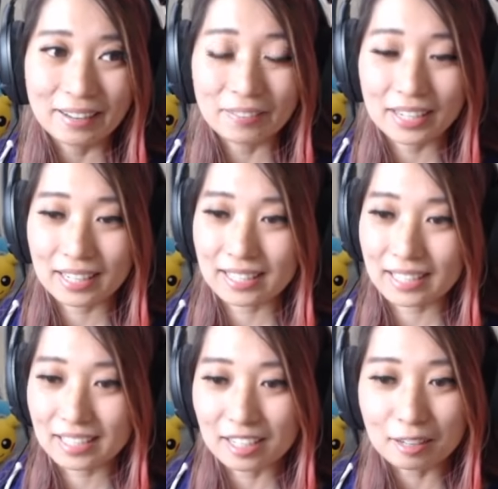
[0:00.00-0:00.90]
because
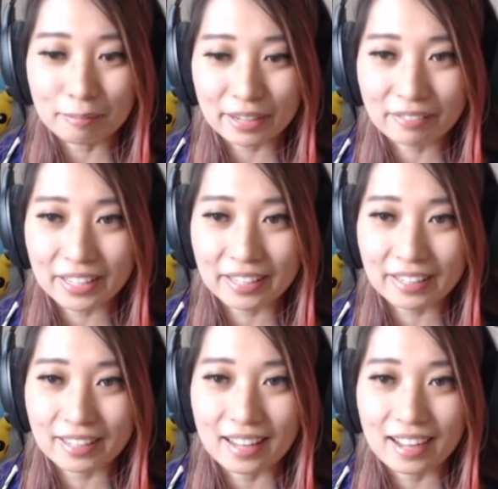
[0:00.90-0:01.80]
he's gonna bring me
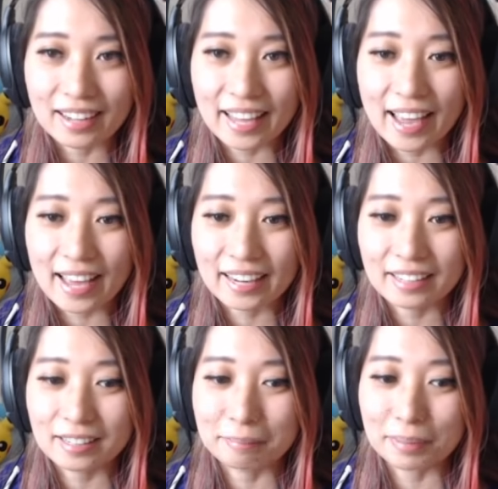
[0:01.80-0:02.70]
good luck
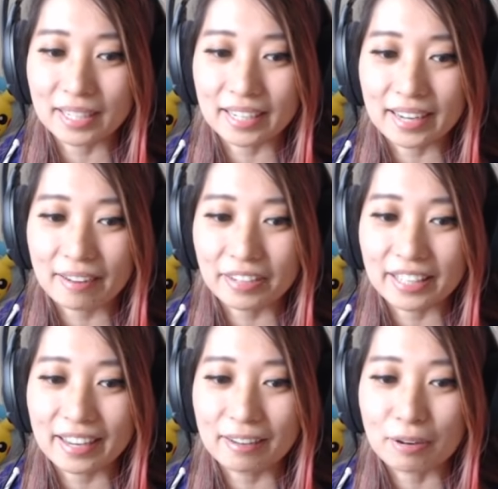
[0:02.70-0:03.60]
and complete
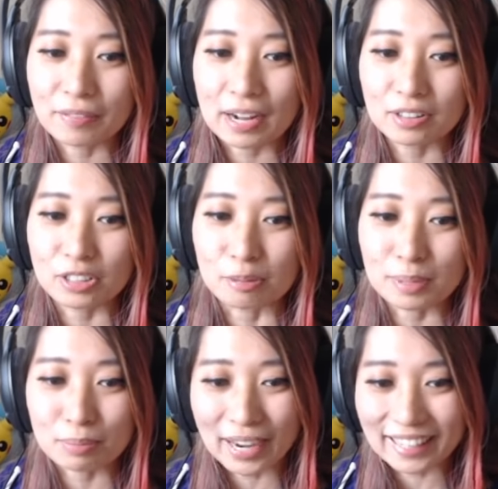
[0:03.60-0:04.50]
everything without
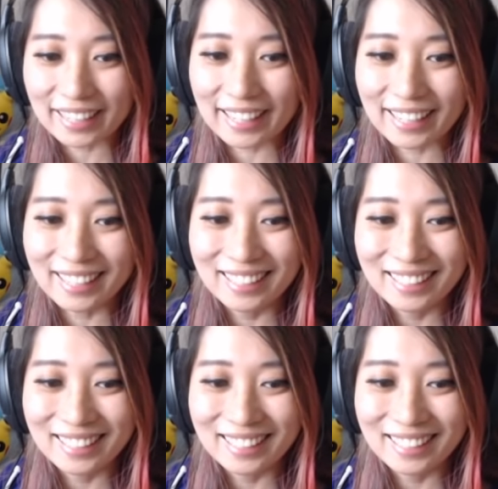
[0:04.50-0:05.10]
dupes, right, Lee?